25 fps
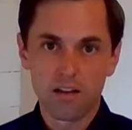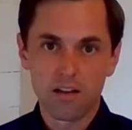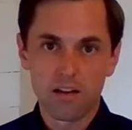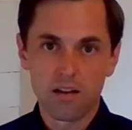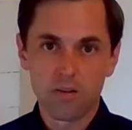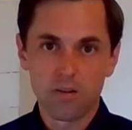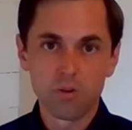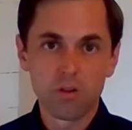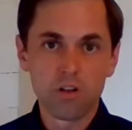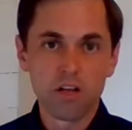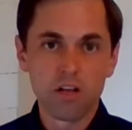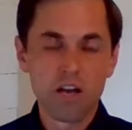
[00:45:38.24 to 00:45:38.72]

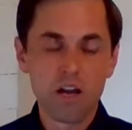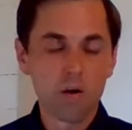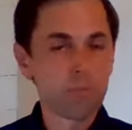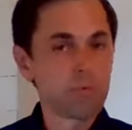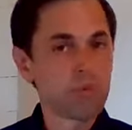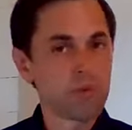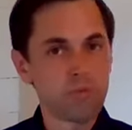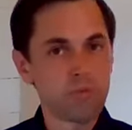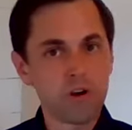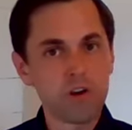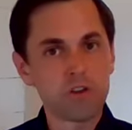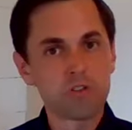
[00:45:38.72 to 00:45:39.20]
will help
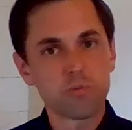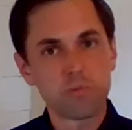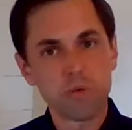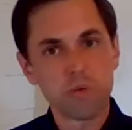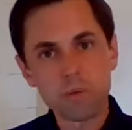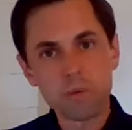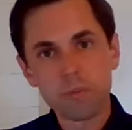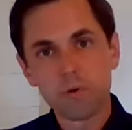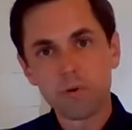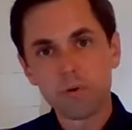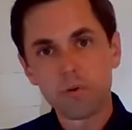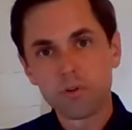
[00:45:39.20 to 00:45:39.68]
the most
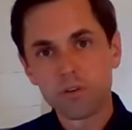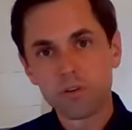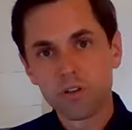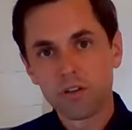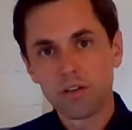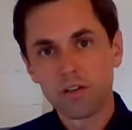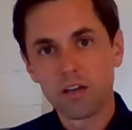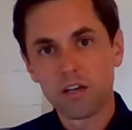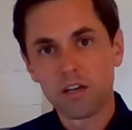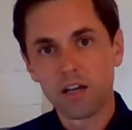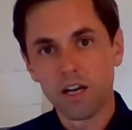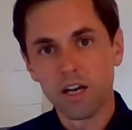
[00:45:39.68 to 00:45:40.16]
people
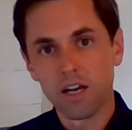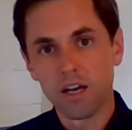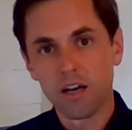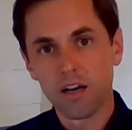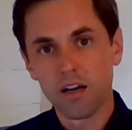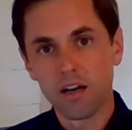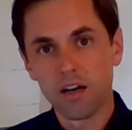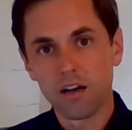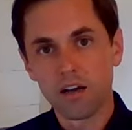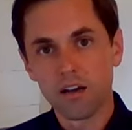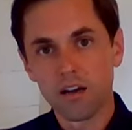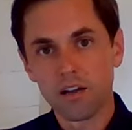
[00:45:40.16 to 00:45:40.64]

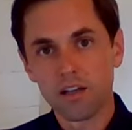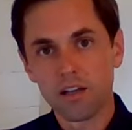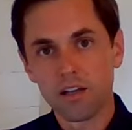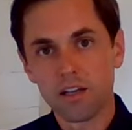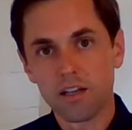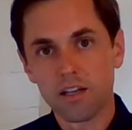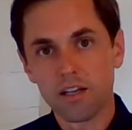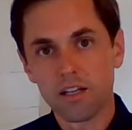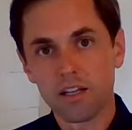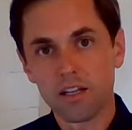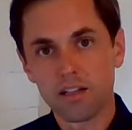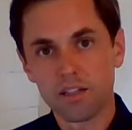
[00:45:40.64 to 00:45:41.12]

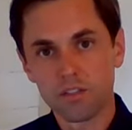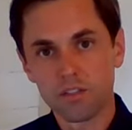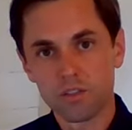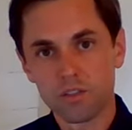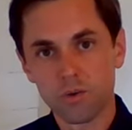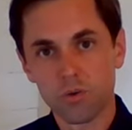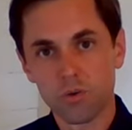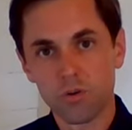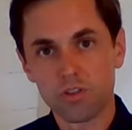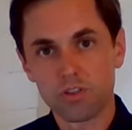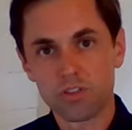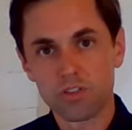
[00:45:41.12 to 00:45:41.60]
in the
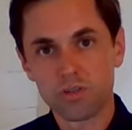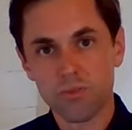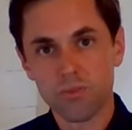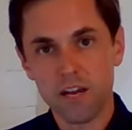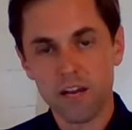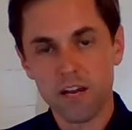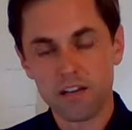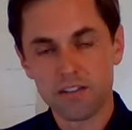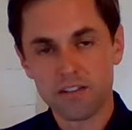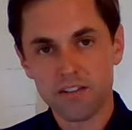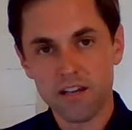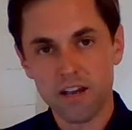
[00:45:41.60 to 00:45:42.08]
shortest
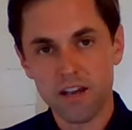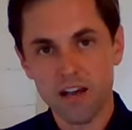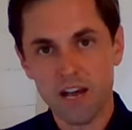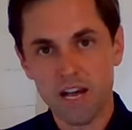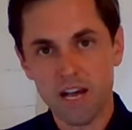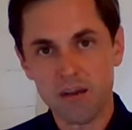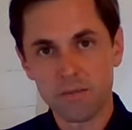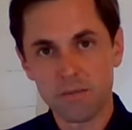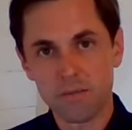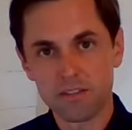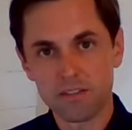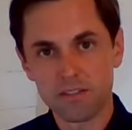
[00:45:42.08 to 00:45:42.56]
amount of
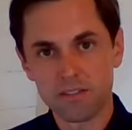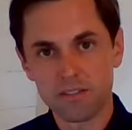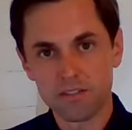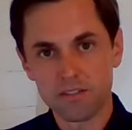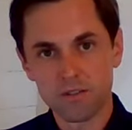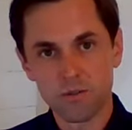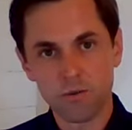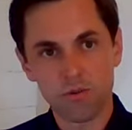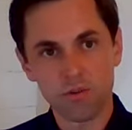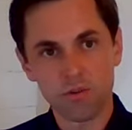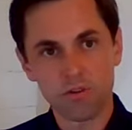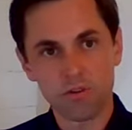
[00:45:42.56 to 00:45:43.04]
time, as it's
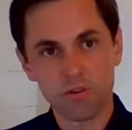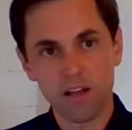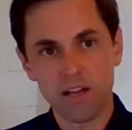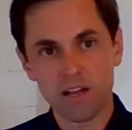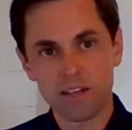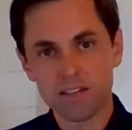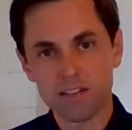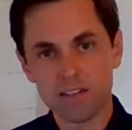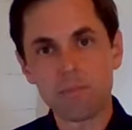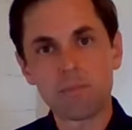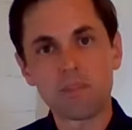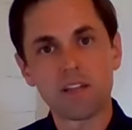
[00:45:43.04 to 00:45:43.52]
sort of
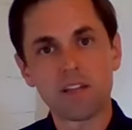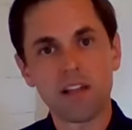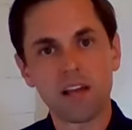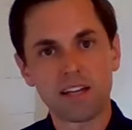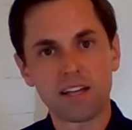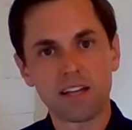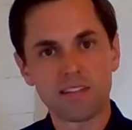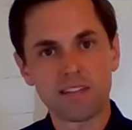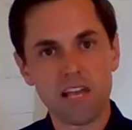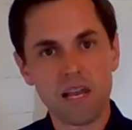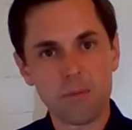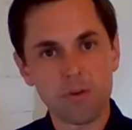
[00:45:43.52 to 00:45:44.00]
like something
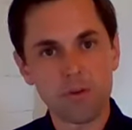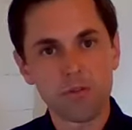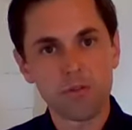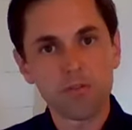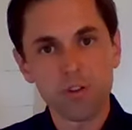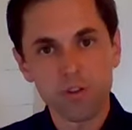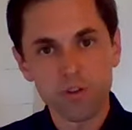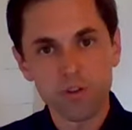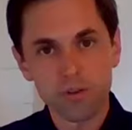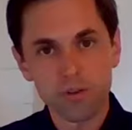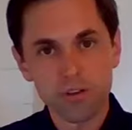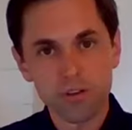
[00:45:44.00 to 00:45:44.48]
like
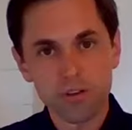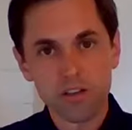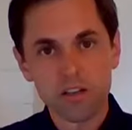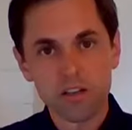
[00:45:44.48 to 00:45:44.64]
Tamiflu,